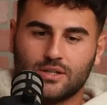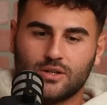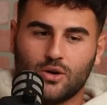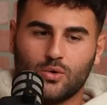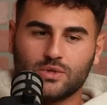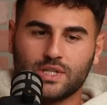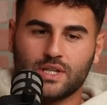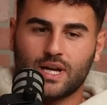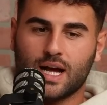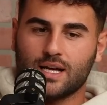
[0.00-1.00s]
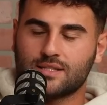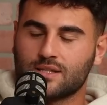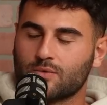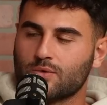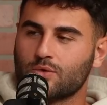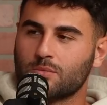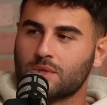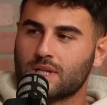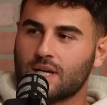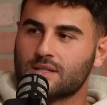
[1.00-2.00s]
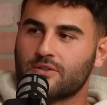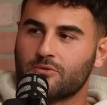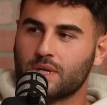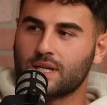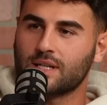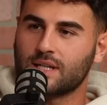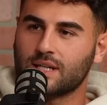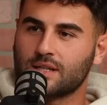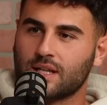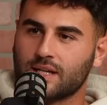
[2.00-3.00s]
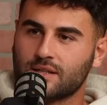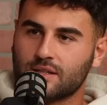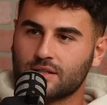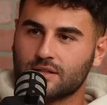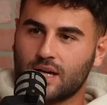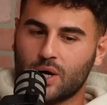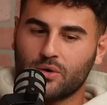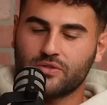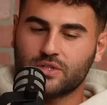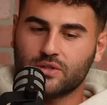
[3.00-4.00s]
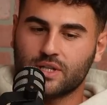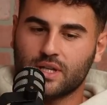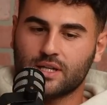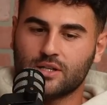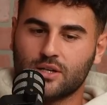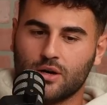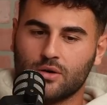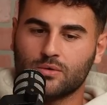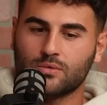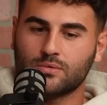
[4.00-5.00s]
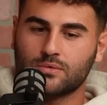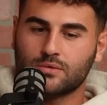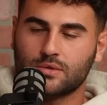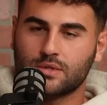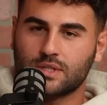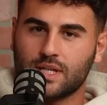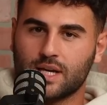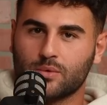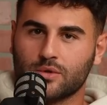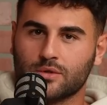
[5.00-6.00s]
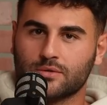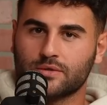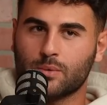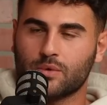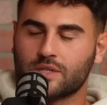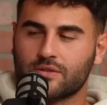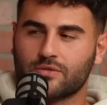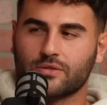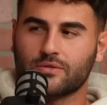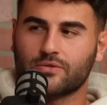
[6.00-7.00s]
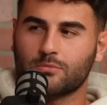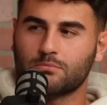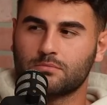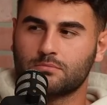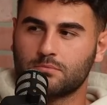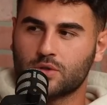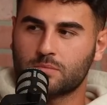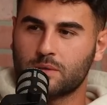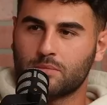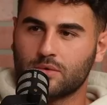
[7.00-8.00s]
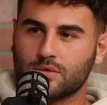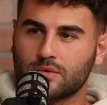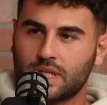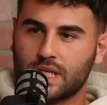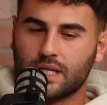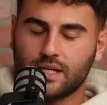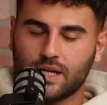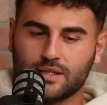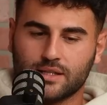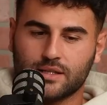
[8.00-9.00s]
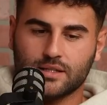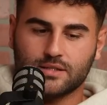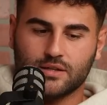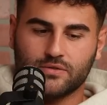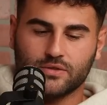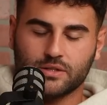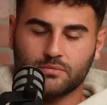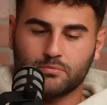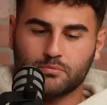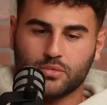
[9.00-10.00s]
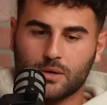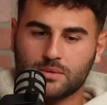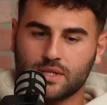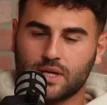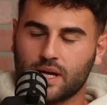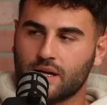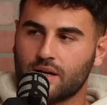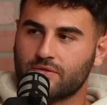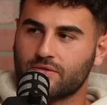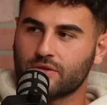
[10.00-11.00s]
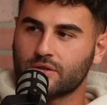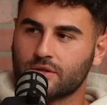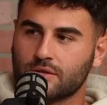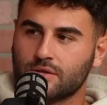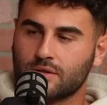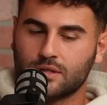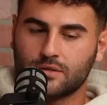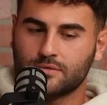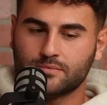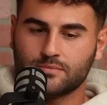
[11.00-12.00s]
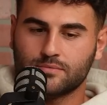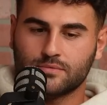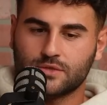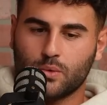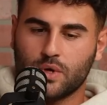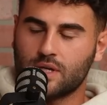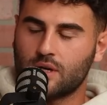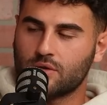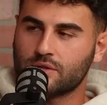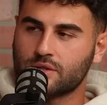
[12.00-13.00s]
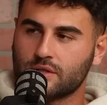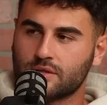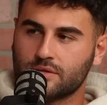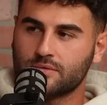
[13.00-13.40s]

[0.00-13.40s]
only the guys in the room and the guys that have been in like the Iowa facility like know that we're different from most people. And I think that's definitely props to KF for the way he coaches us.